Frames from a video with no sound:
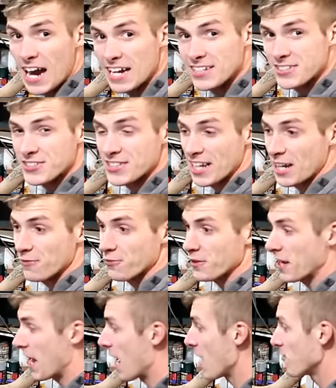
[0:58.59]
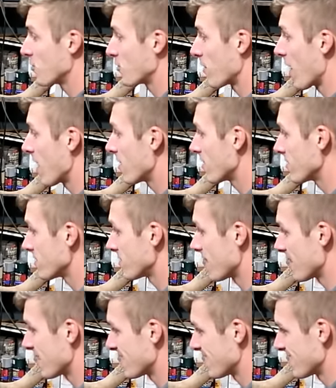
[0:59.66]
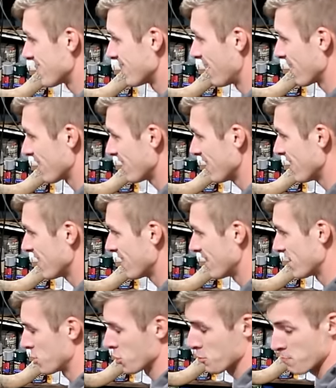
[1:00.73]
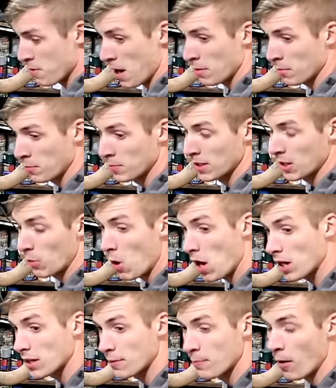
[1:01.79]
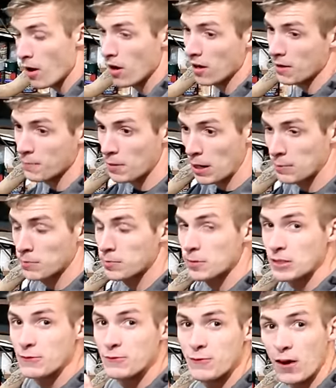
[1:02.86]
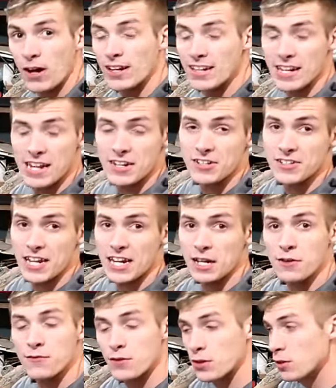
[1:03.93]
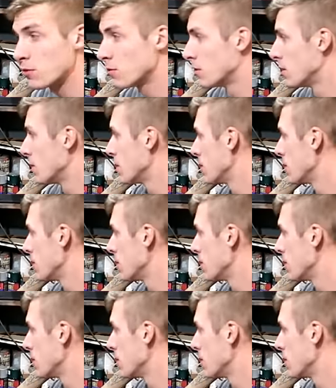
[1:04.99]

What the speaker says: I understand for the avid riders that this is nothing. This is probably a walk in the park and probably fun and entertaining for you.